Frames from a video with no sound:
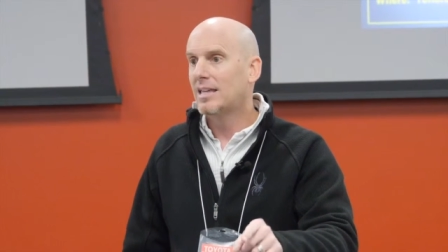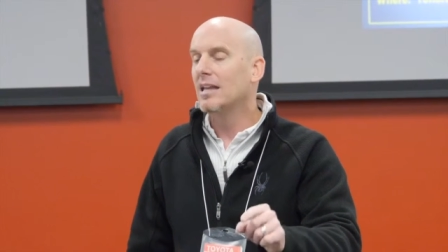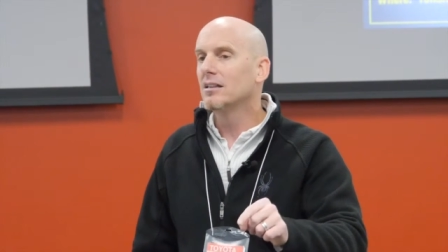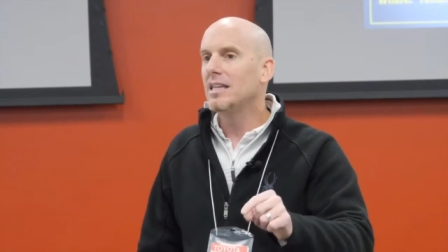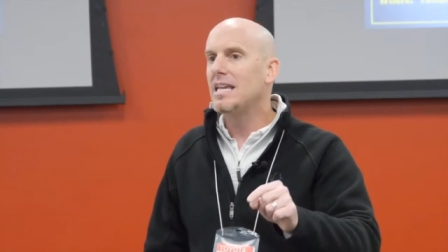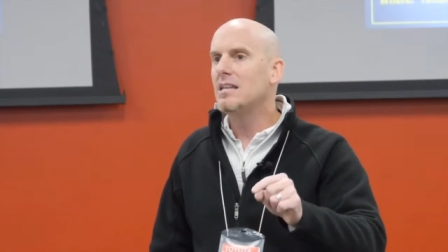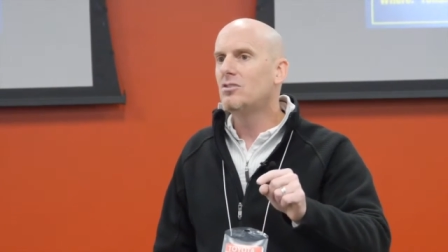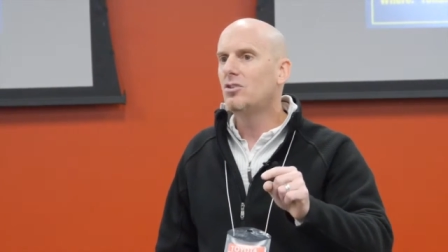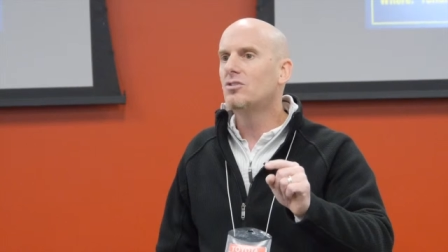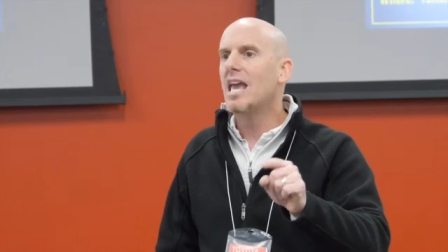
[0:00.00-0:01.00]
can lead
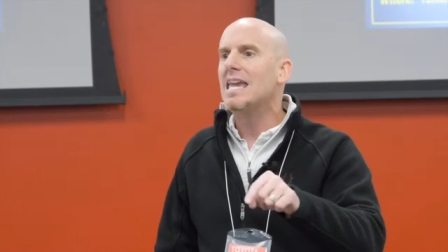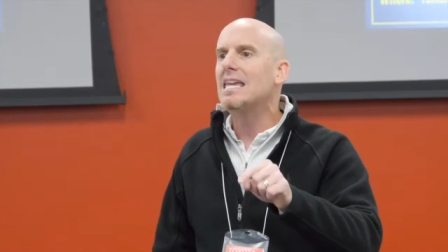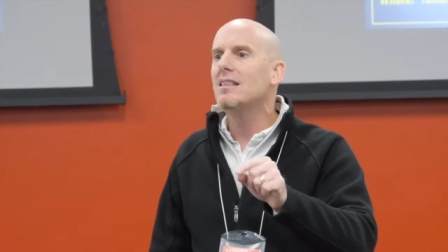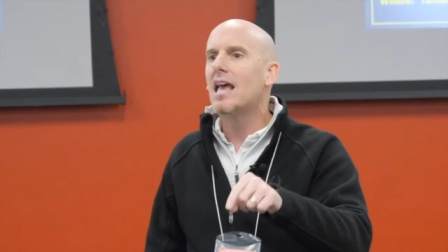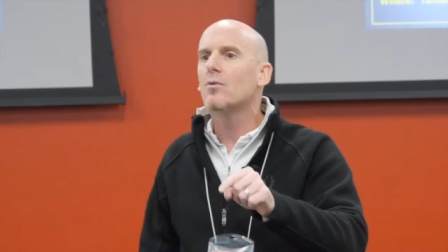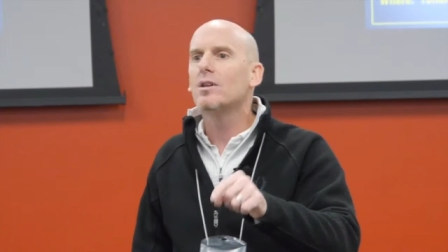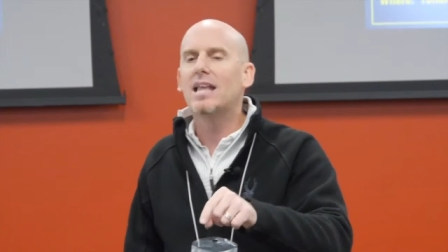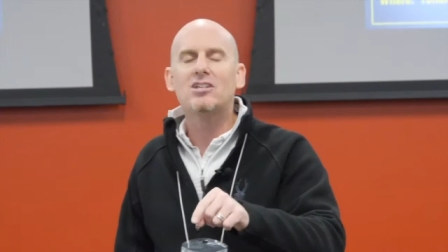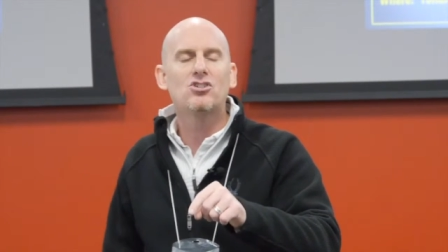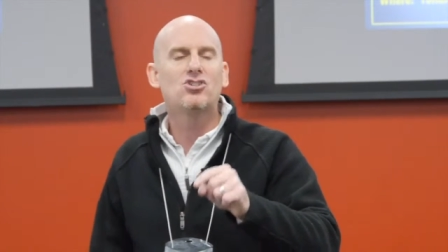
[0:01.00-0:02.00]
to taking that
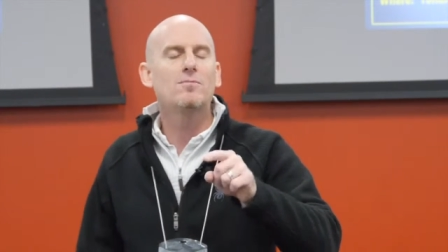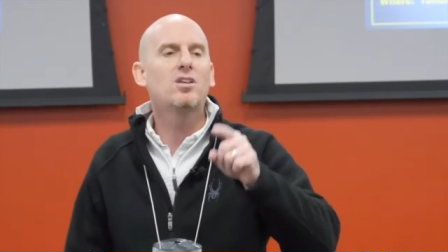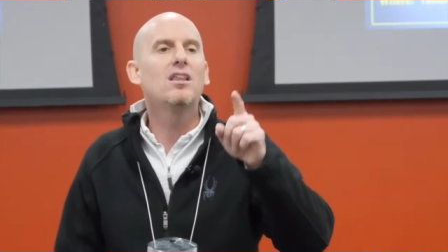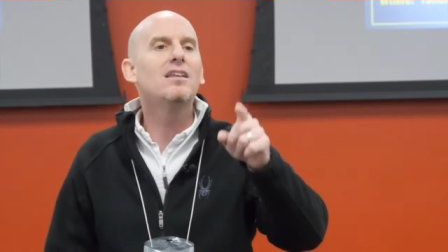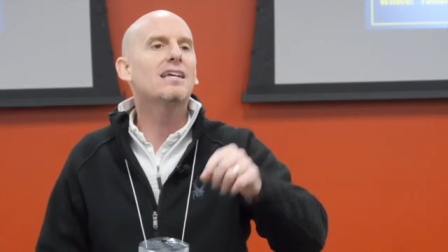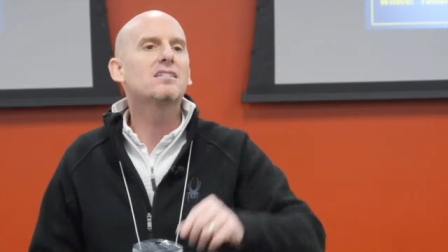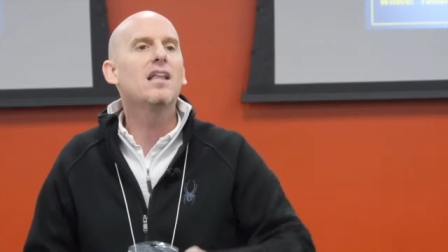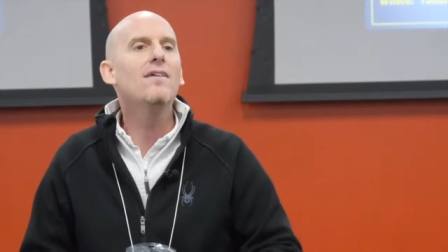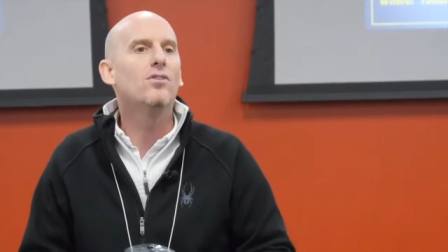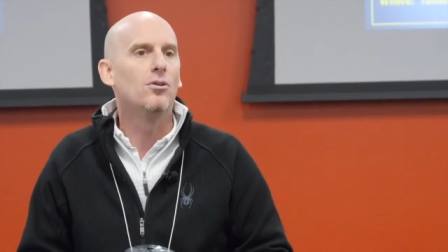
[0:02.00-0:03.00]
relationship to the next
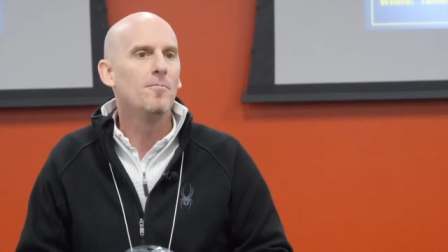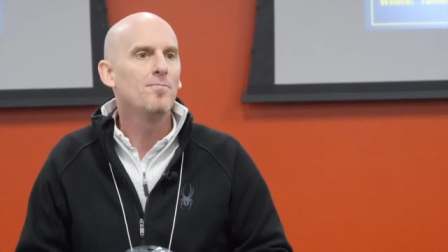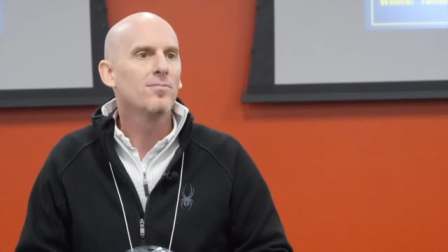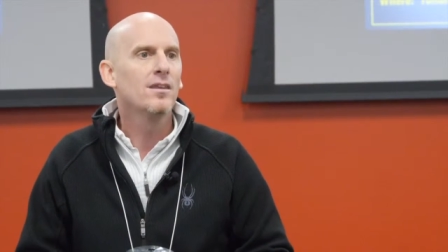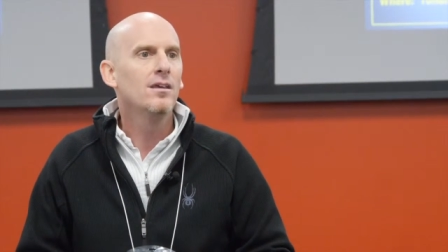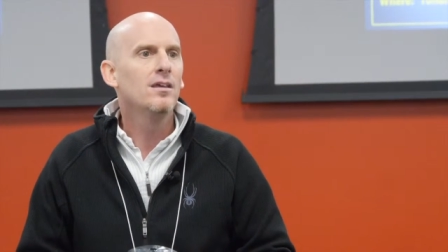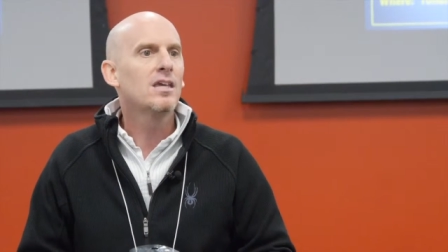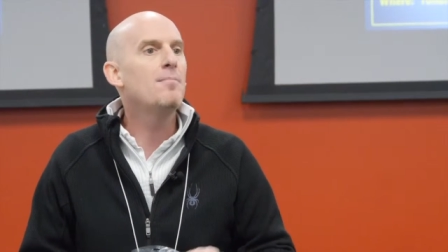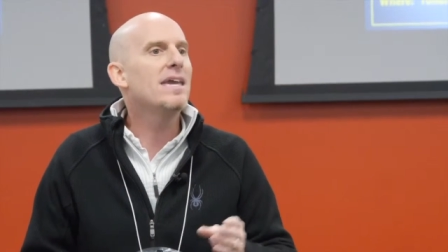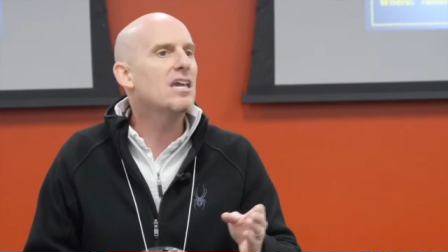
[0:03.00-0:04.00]
level,
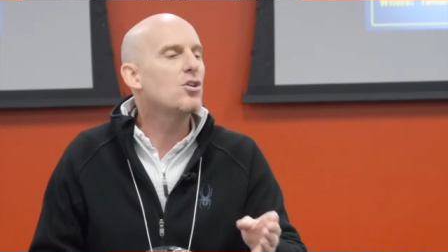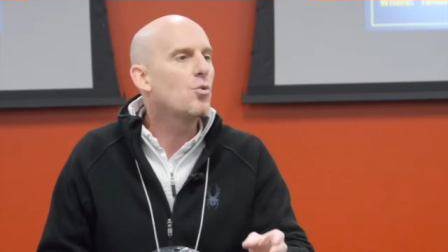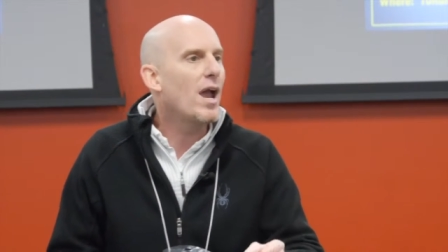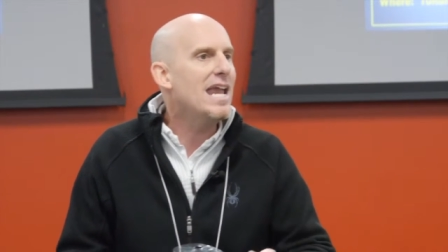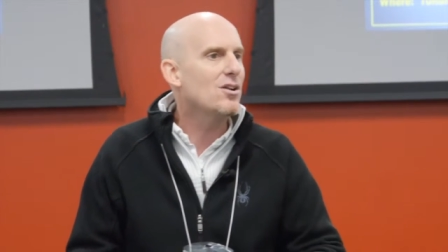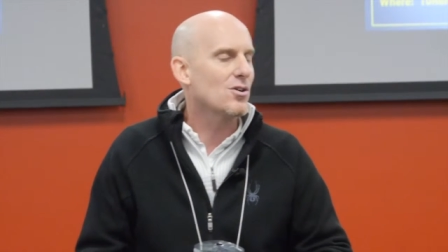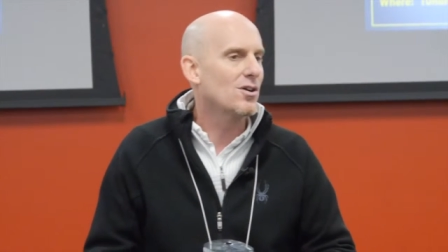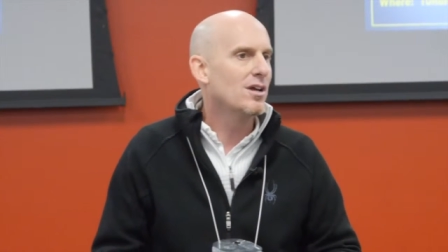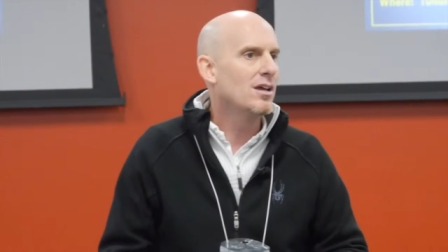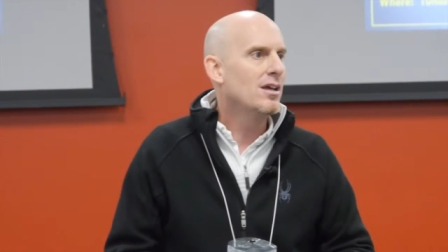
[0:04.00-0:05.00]
can make it
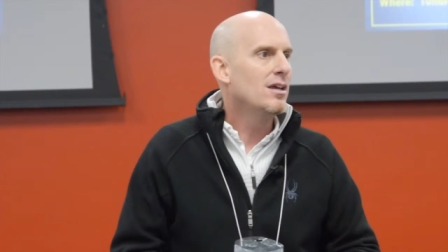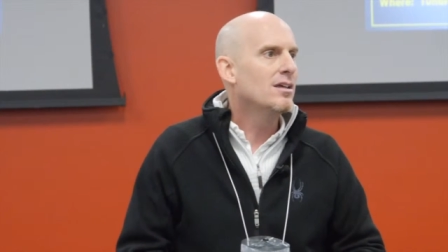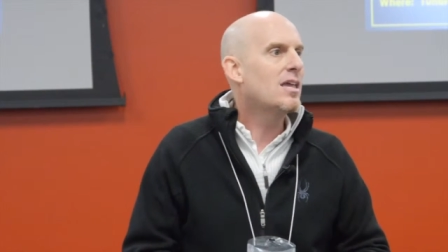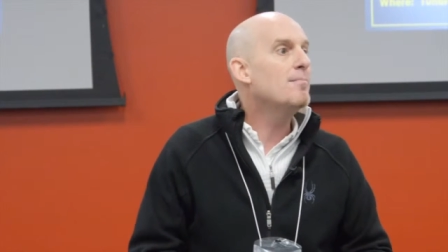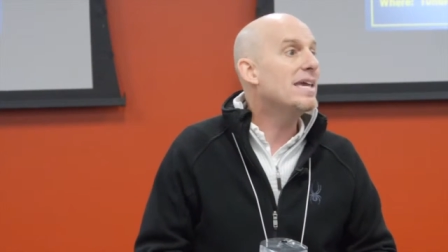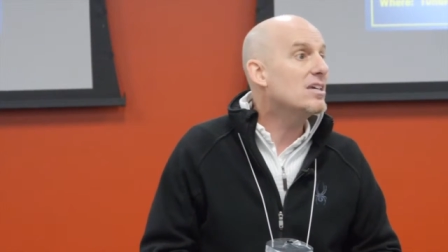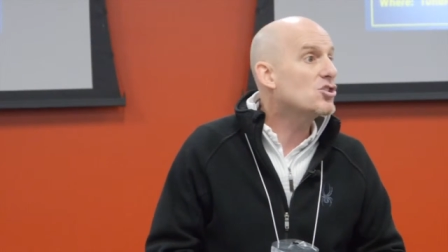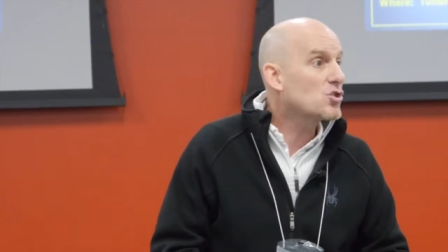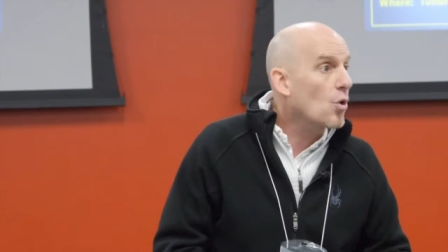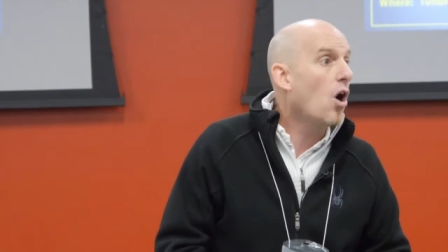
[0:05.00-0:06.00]
greater, can make it
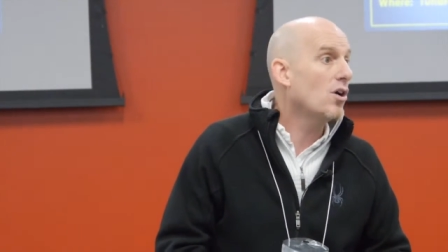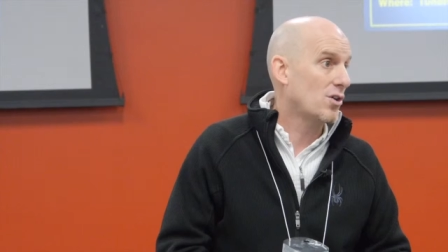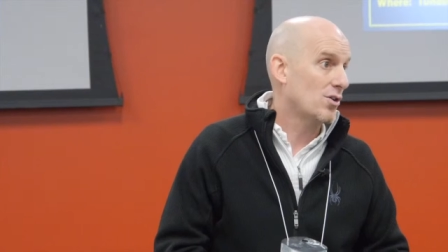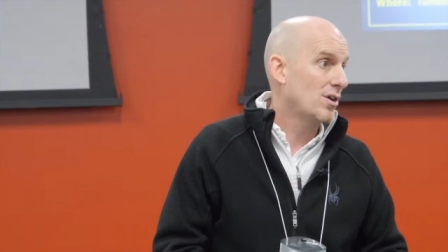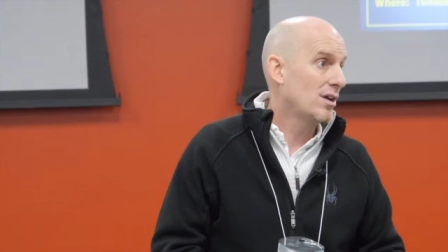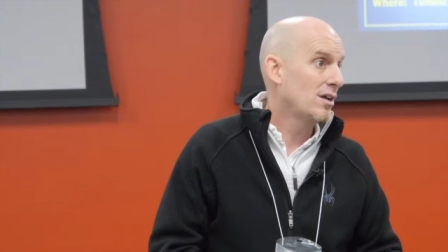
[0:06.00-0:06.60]
stronger.